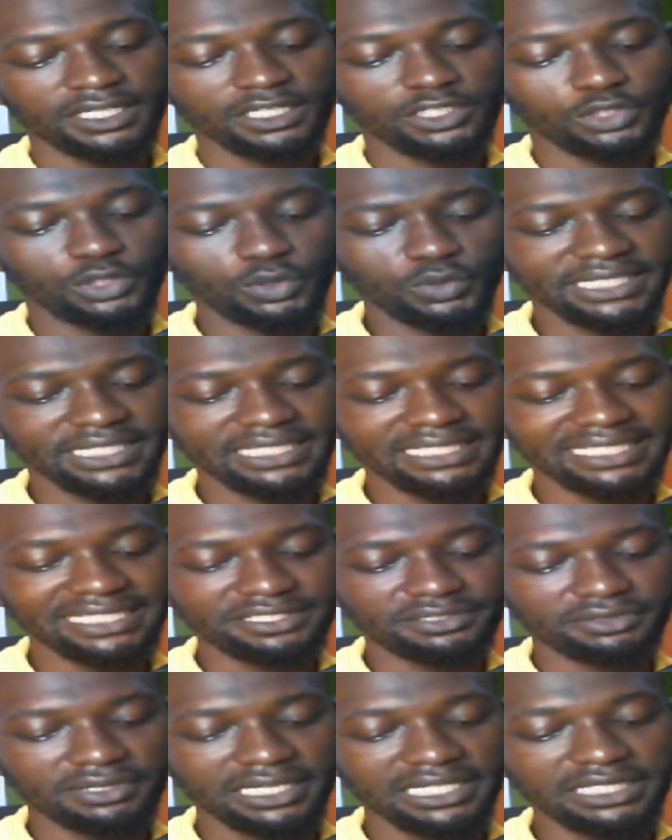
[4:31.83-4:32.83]
during
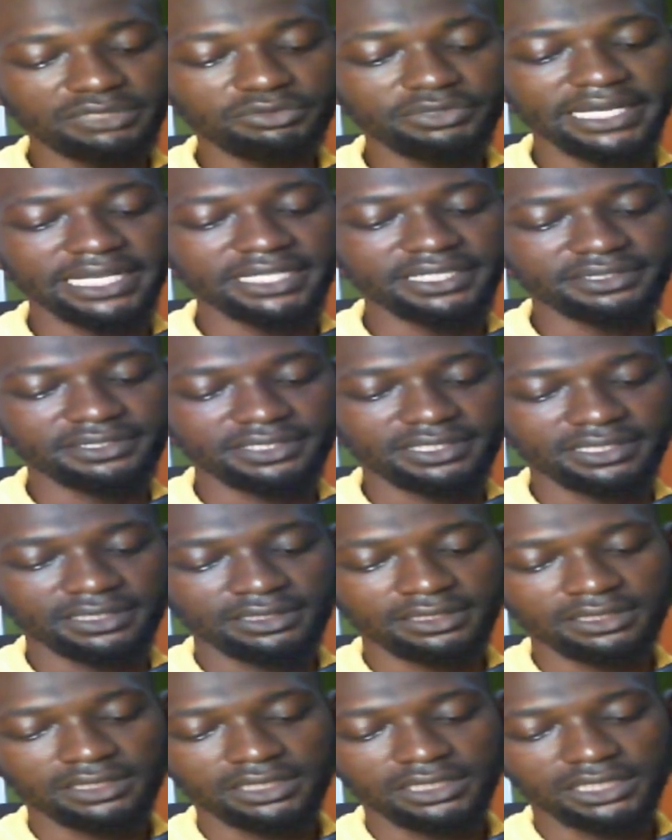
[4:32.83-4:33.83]
Israeli raids,
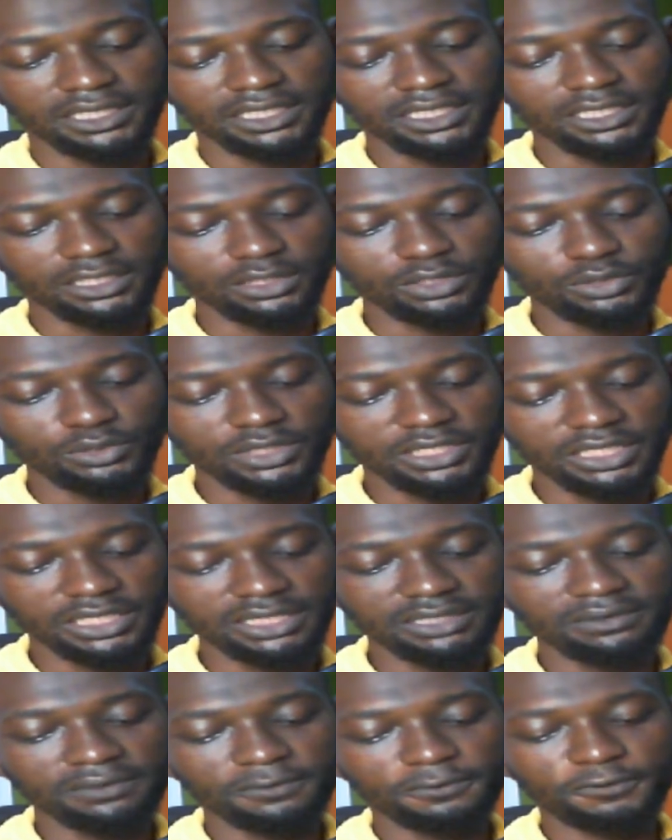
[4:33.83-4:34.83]

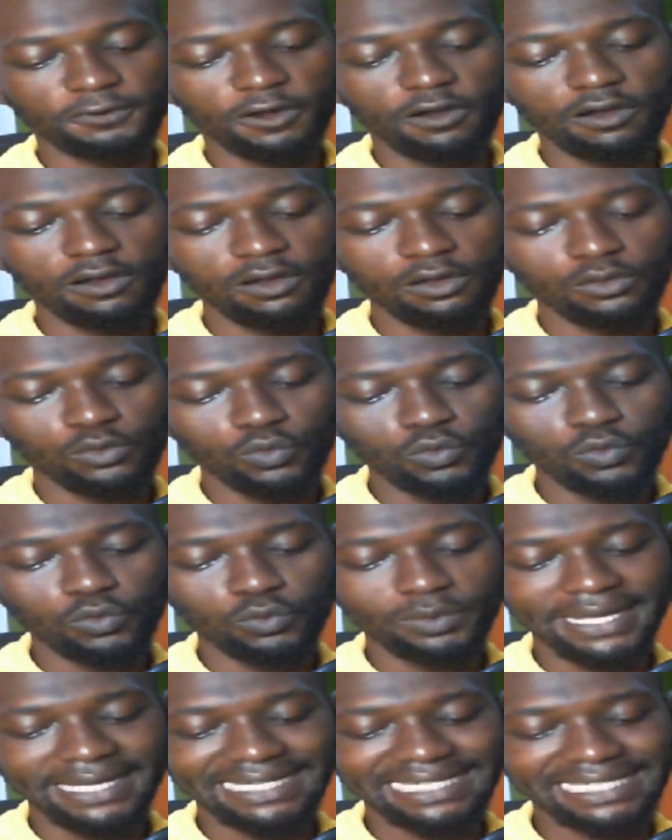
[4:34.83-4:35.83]
including 4 who
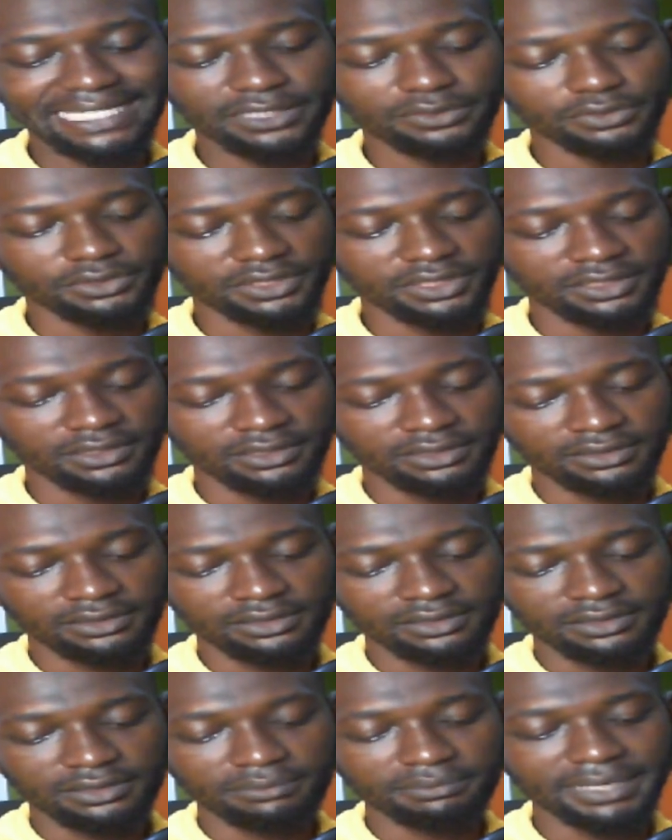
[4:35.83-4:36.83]
were killed
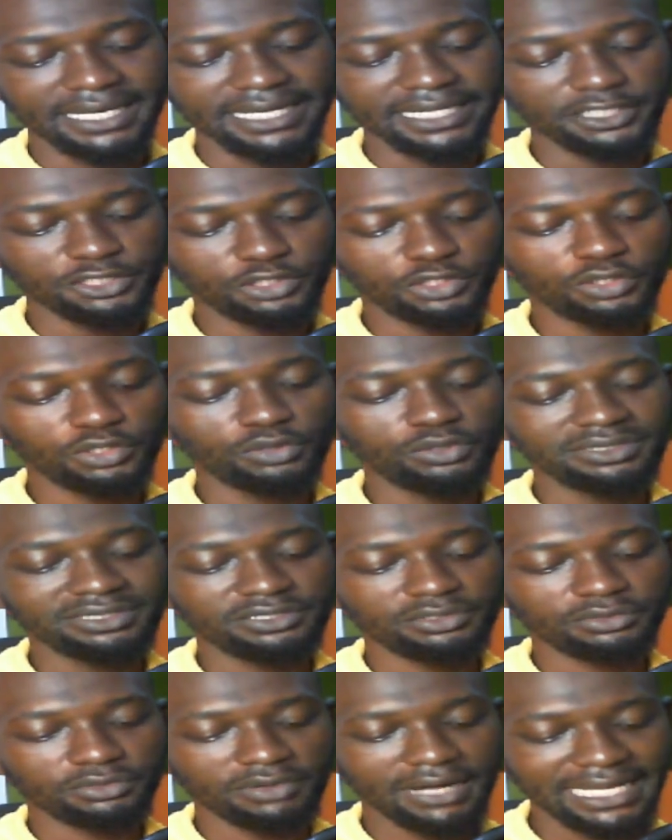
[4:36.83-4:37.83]
by a drone
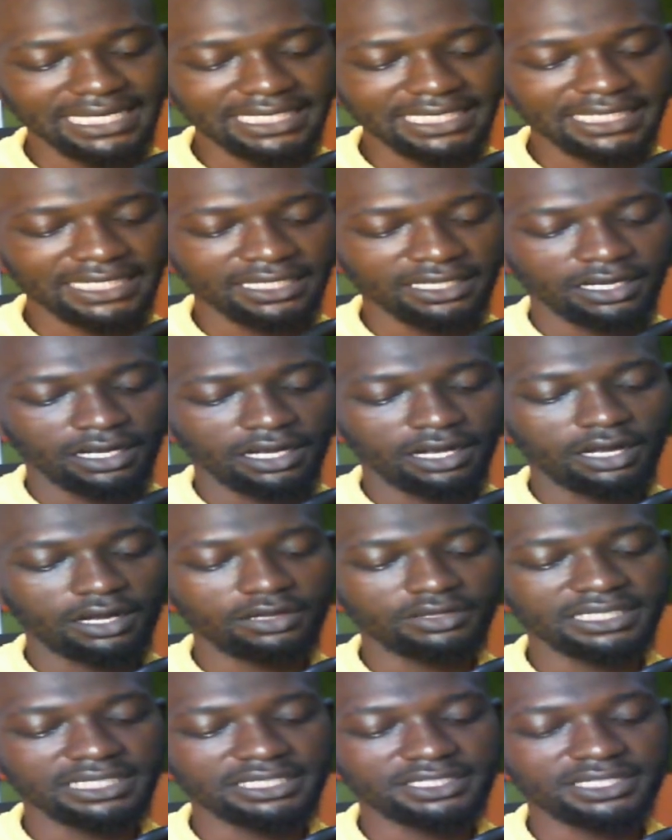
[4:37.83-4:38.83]
strike
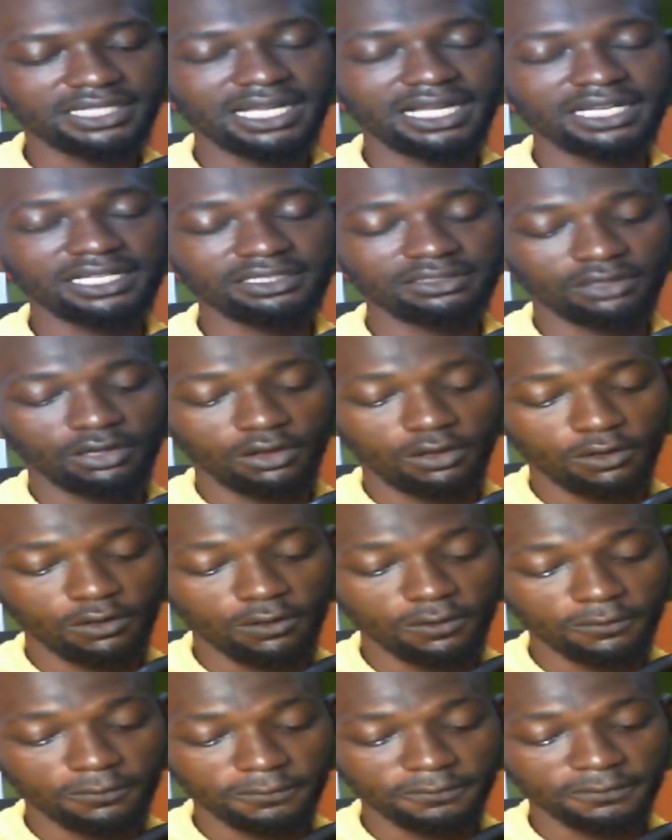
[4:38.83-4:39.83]
on the town
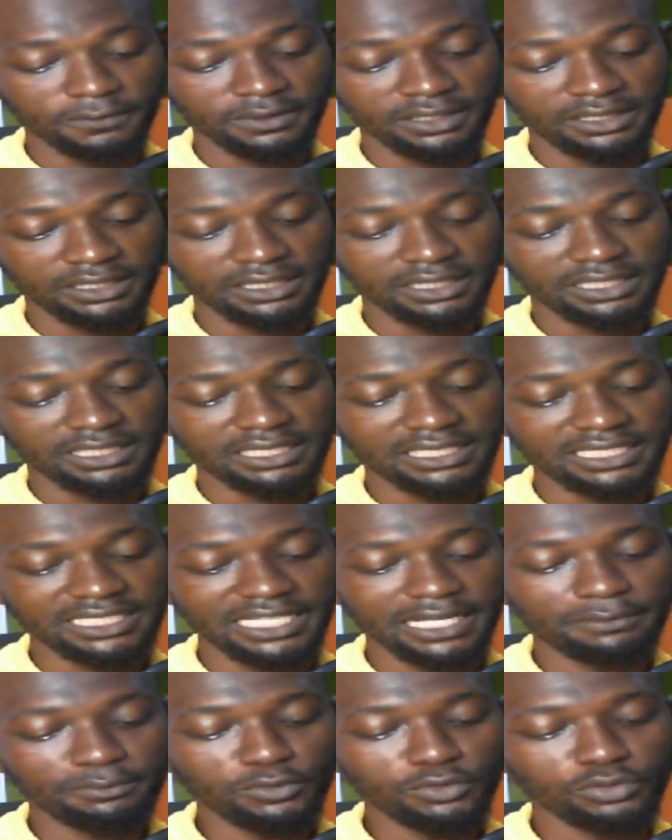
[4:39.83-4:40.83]
of
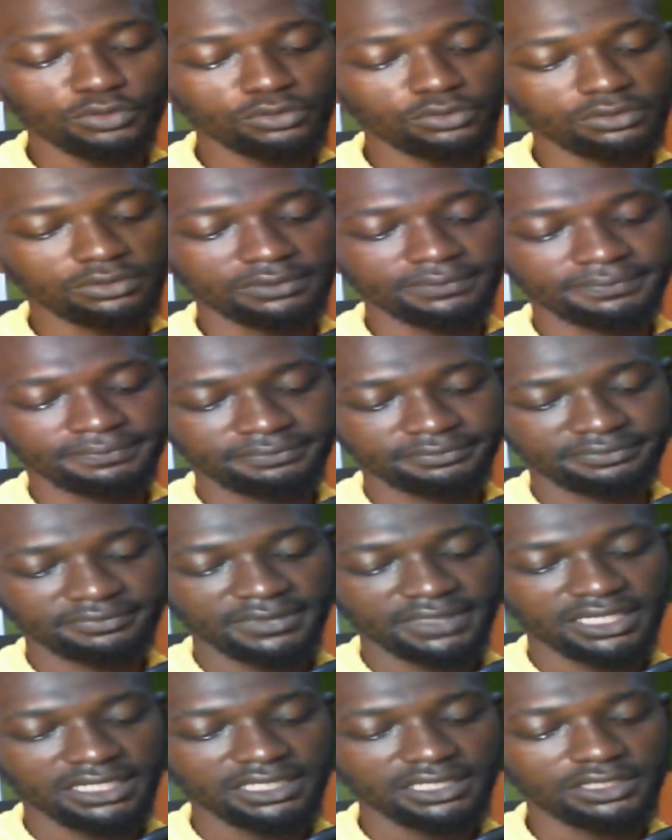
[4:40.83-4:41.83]
Tamu.
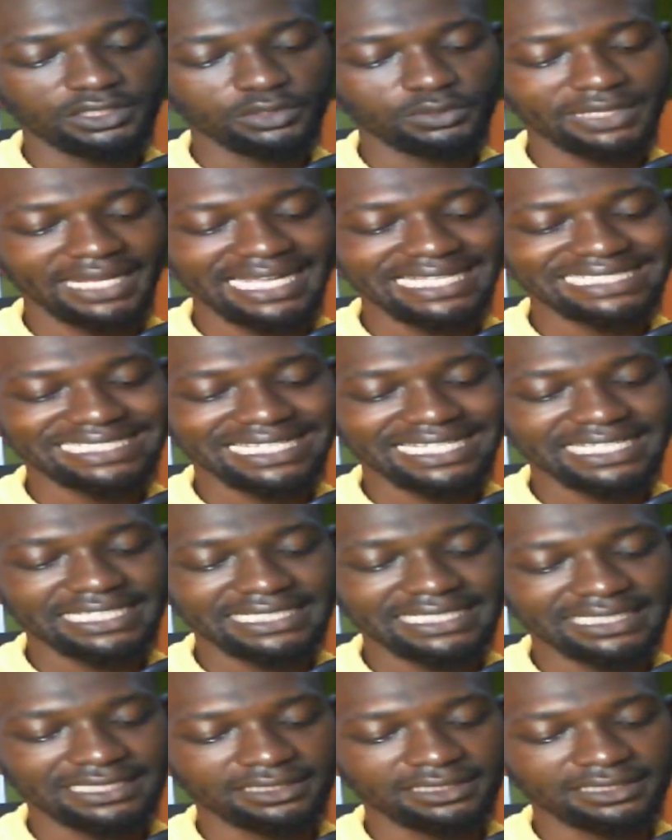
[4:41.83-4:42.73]
The United